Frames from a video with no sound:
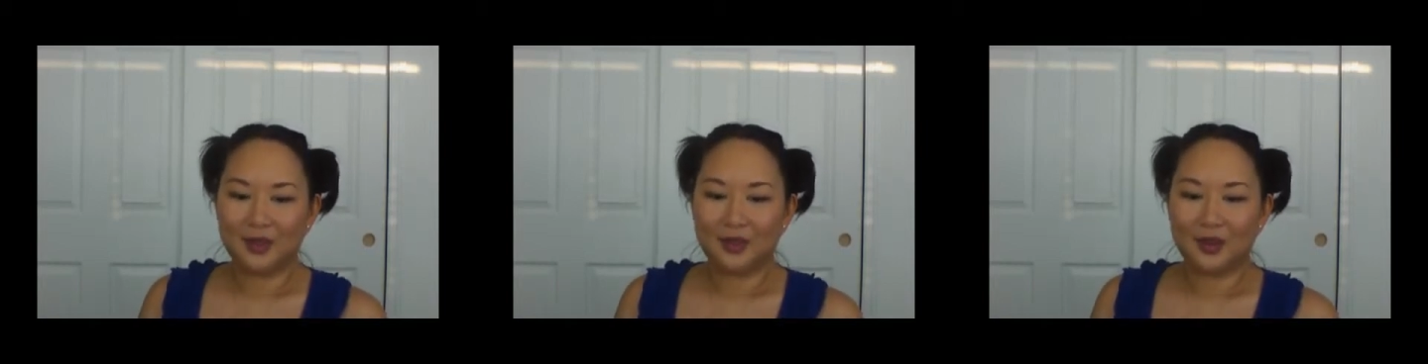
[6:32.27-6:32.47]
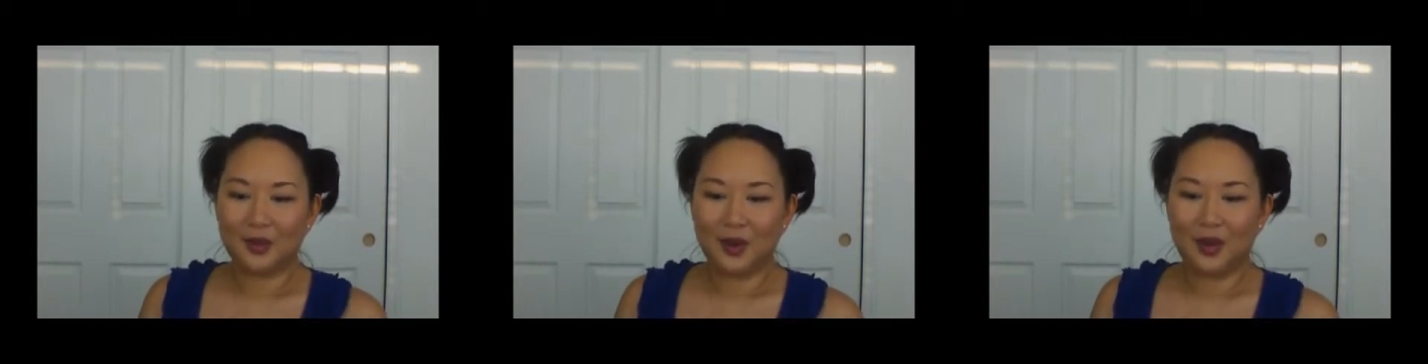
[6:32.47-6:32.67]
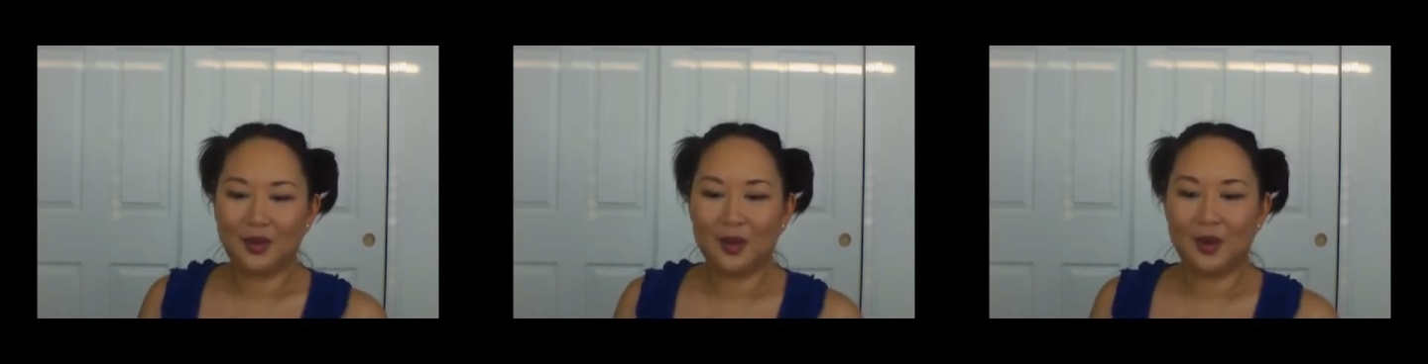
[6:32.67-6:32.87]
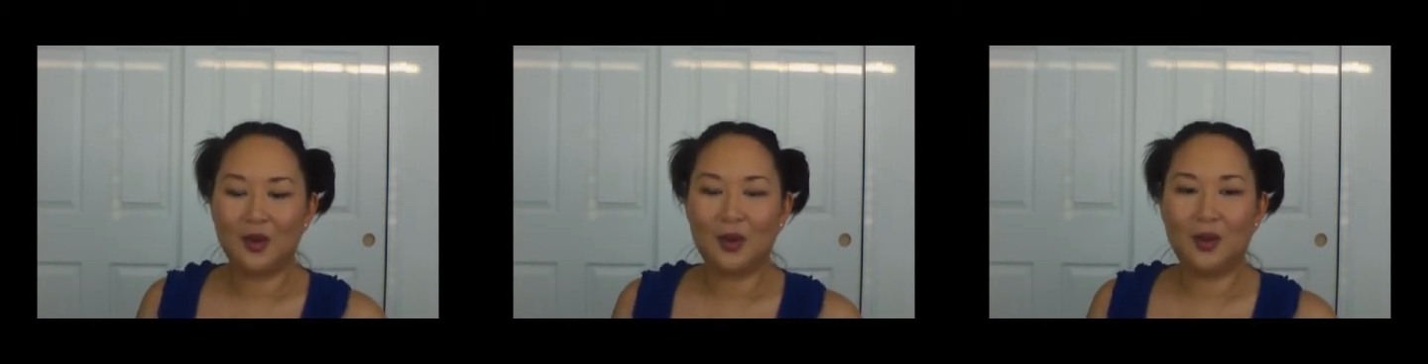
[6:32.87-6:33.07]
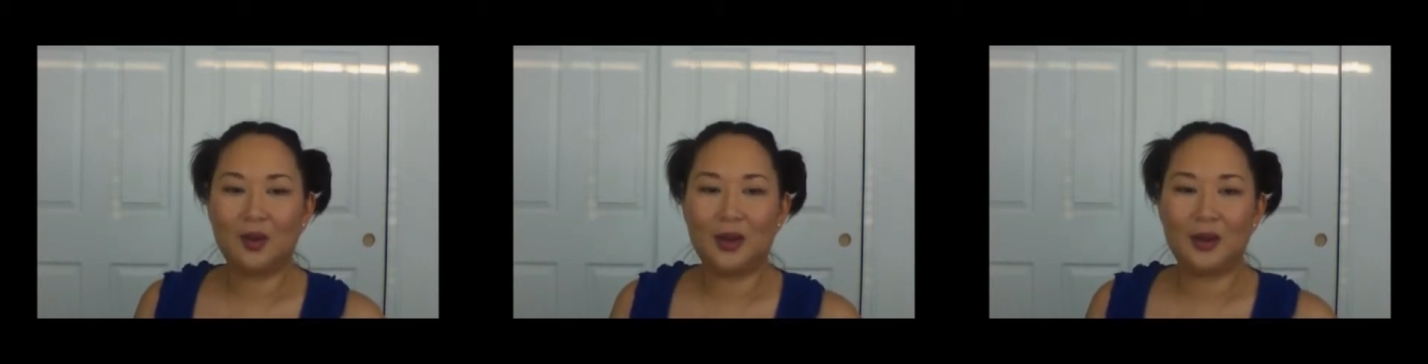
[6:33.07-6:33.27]
So on the
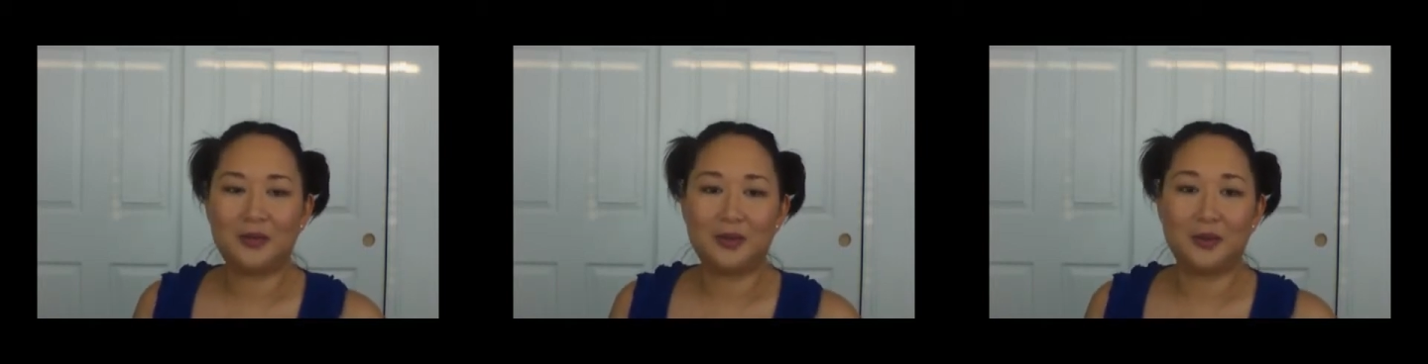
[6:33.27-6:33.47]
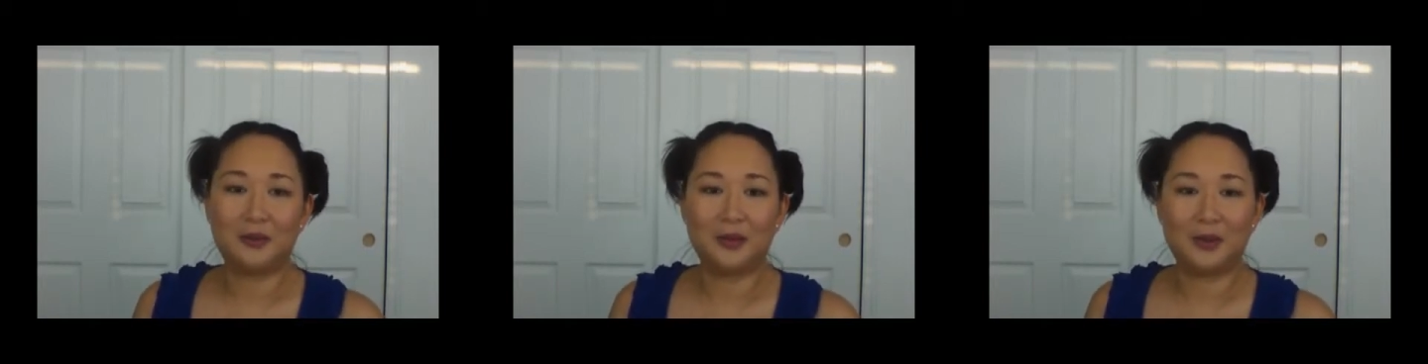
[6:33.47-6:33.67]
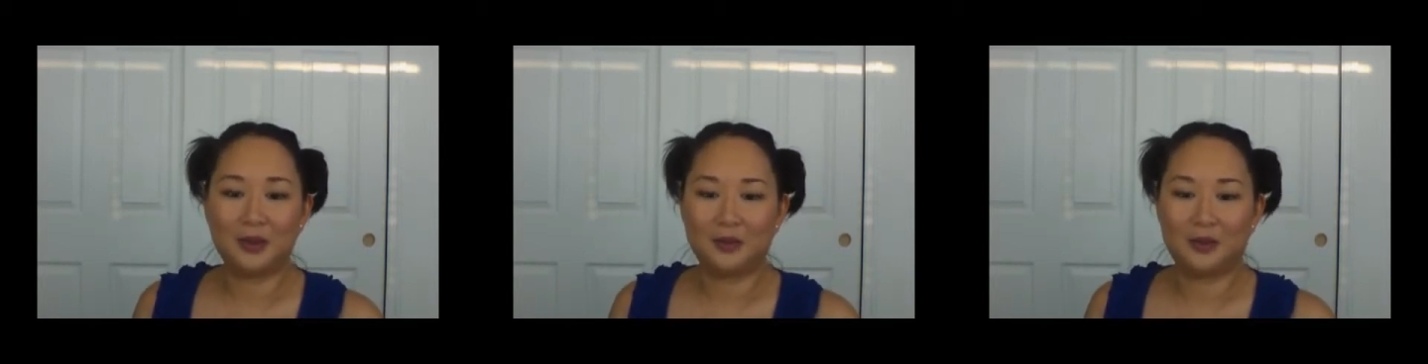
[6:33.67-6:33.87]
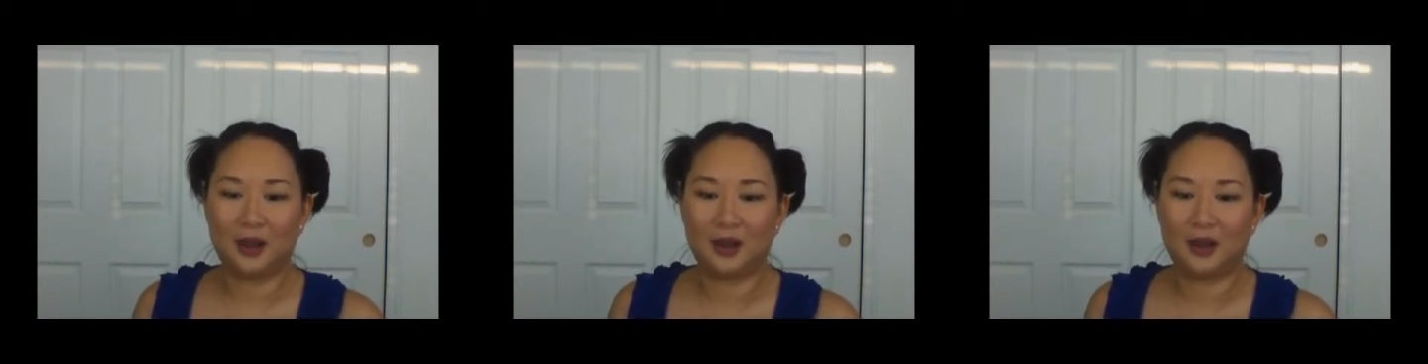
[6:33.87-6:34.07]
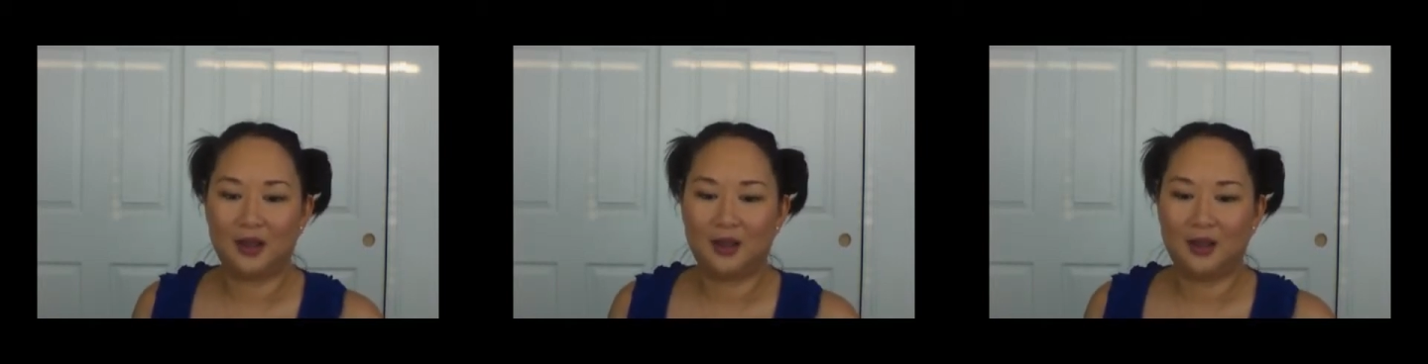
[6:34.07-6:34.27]
whole, I'm doing really
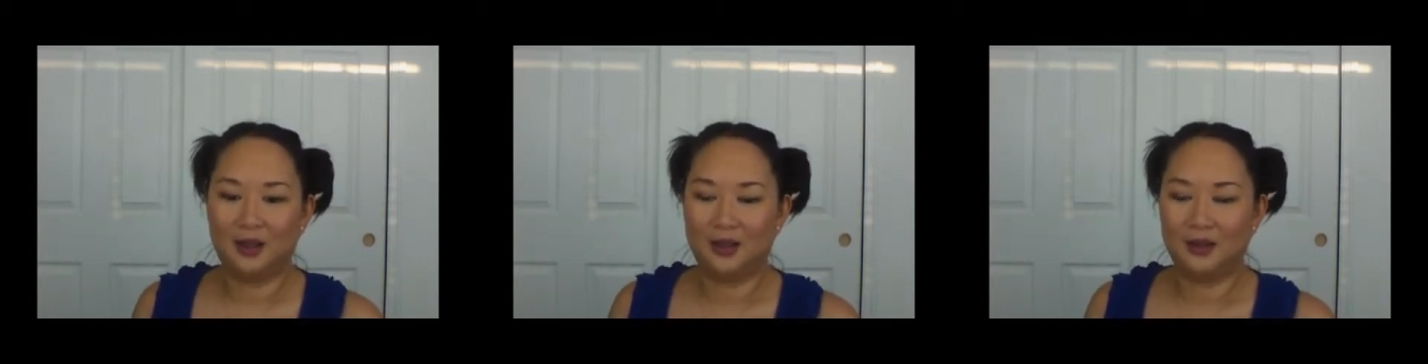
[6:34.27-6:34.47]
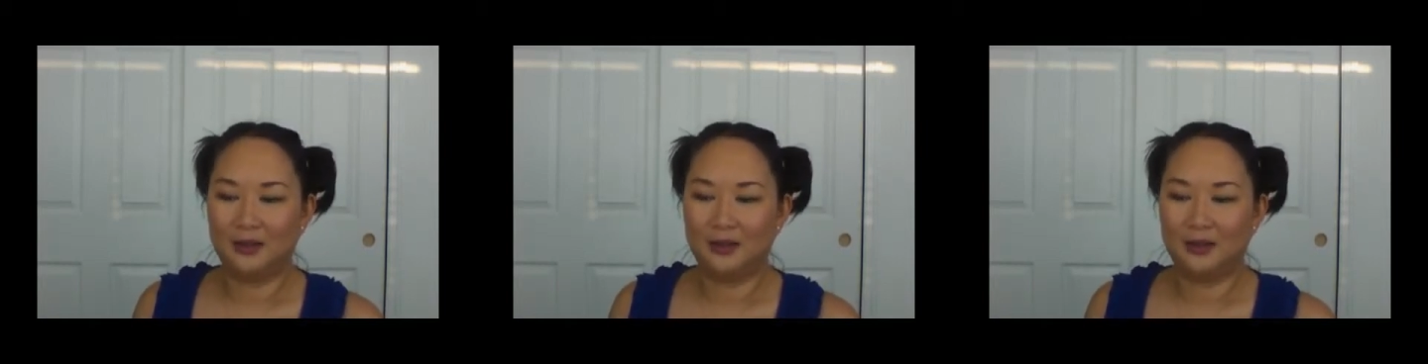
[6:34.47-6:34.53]
well.